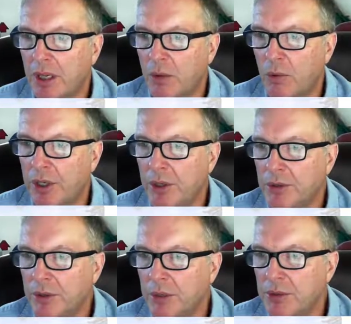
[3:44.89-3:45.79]
But when you
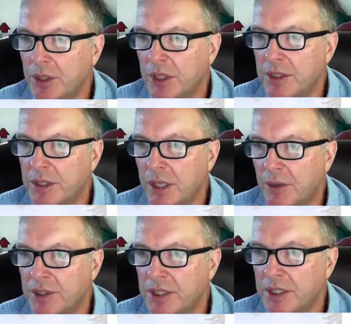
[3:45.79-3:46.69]
look at the window
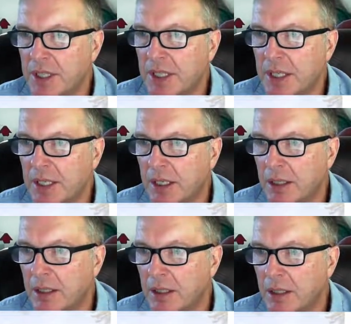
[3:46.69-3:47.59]
trims, you can see how
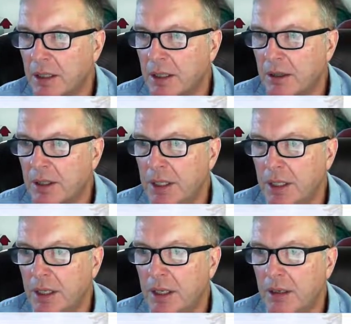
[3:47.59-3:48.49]
skinny
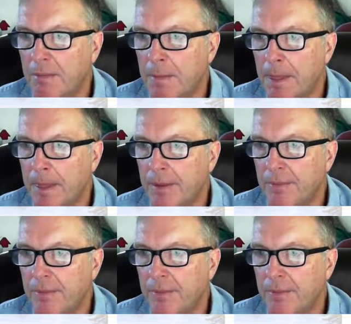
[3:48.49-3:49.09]
the